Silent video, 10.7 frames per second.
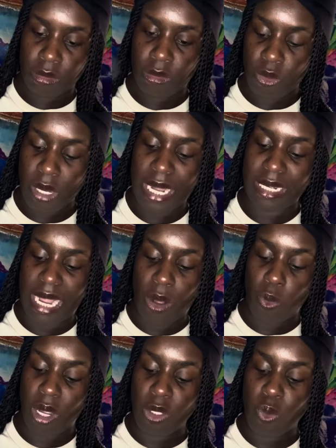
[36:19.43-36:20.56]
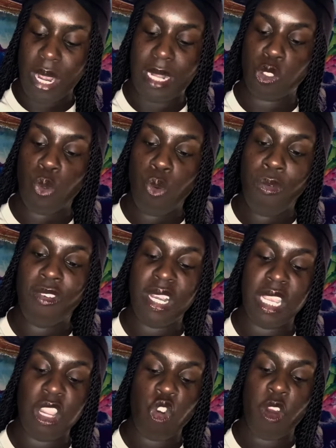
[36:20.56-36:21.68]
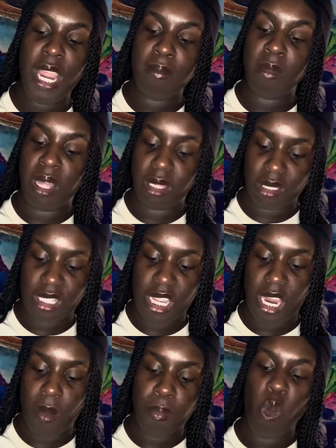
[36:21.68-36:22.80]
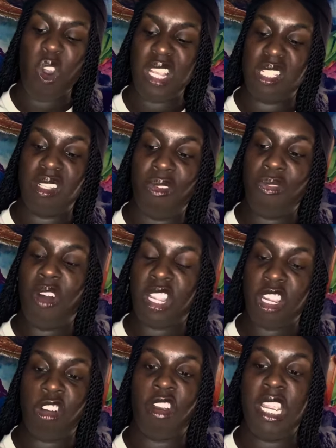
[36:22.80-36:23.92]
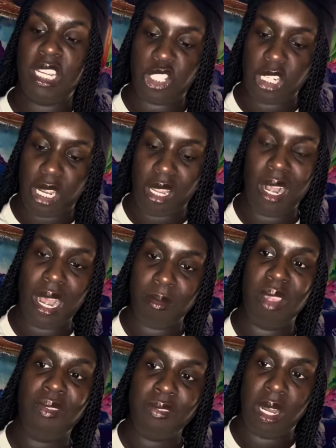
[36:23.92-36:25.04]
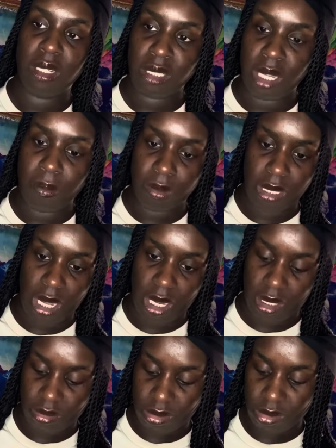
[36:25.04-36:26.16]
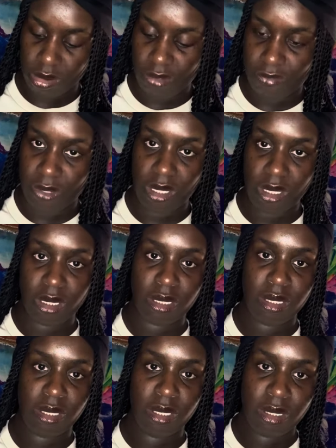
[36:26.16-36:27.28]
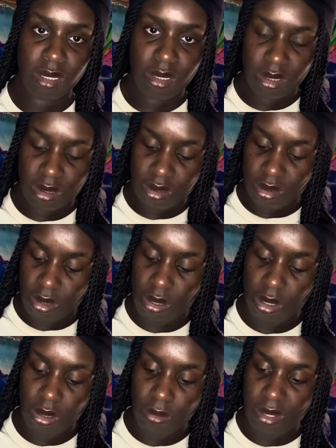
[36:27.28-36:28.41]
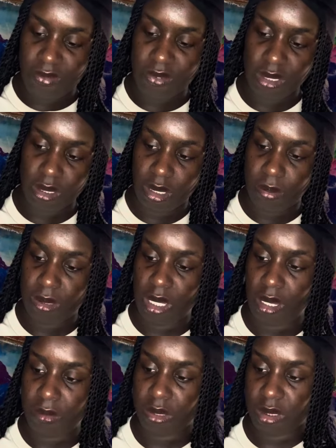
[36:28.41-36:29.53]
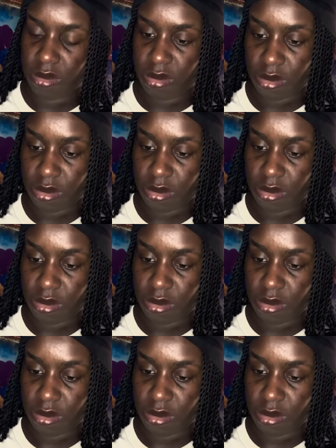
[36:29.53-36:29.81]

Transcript: You got not one. You got two fucking grandmothers here poisoning the fucking grandchild. Y'all got me fucked up with that. The fuck? All the way fucked up with that one.